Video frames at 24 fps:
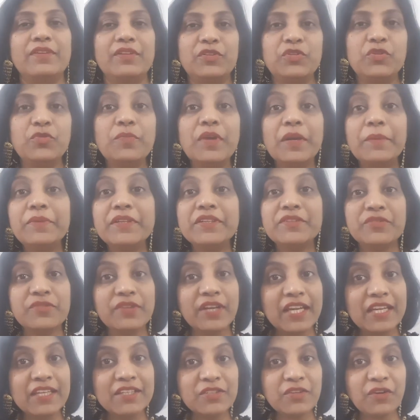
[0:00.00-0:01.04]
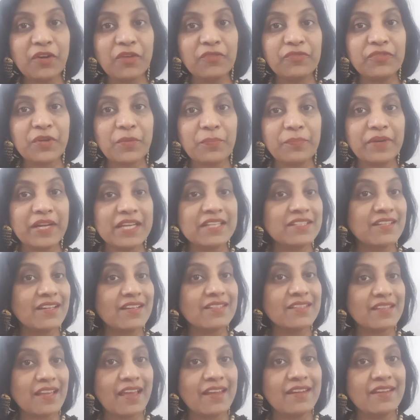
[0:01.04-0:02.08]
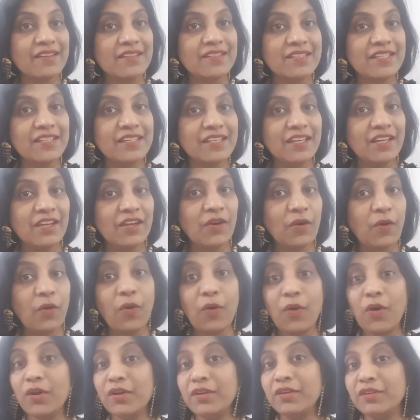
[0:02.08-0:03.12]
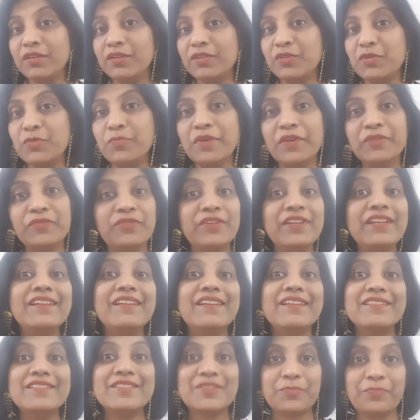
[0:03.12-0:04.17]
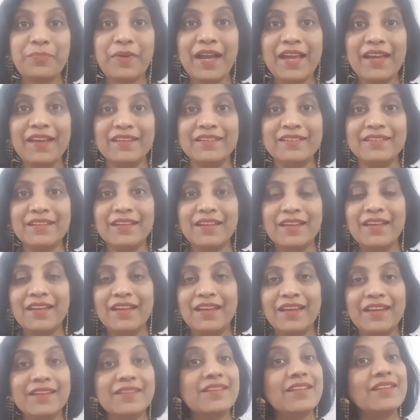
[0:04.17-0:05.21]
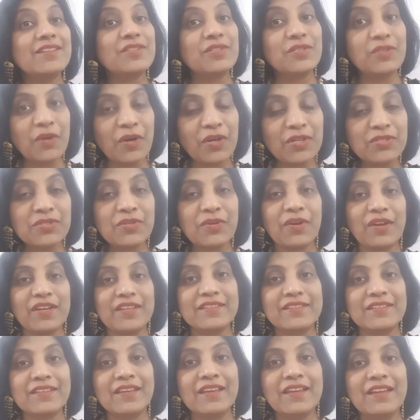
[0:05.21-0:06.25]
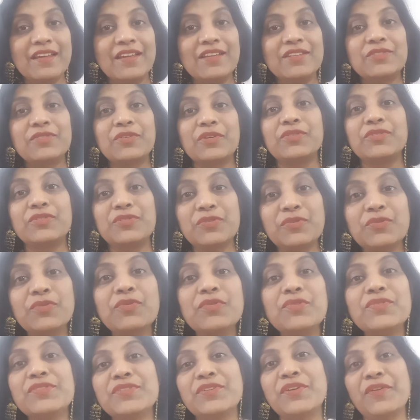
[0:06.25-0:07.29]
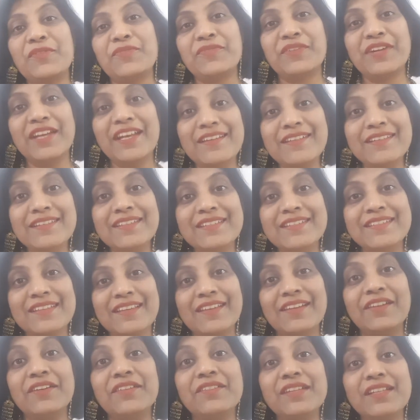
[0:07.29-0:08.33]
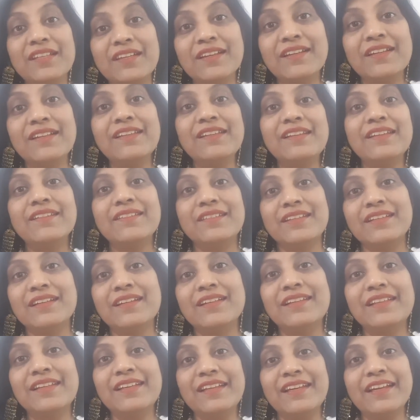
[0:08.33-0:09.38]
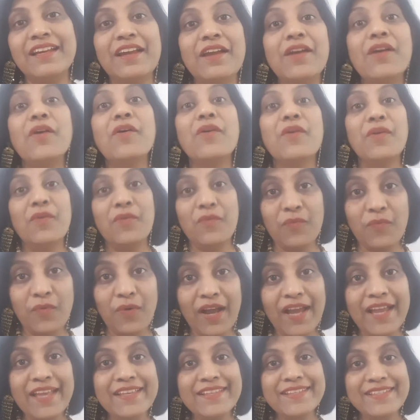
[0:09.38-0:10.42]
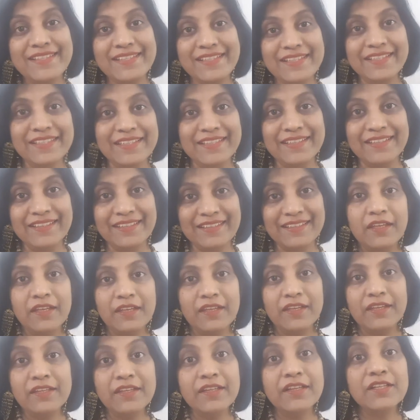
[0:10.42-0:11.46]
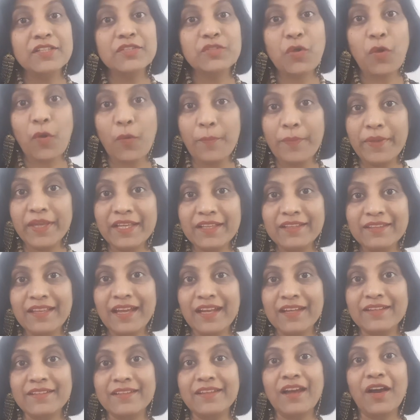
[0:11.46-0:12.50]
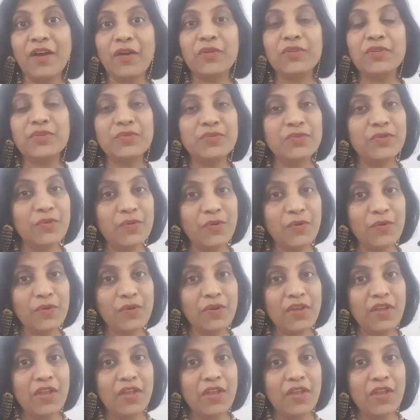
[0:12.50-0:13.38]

You may be drained of your precious energy or you may feel inspired. It is your choice. So choose your friends really, really wisely. Here's hoping that now you know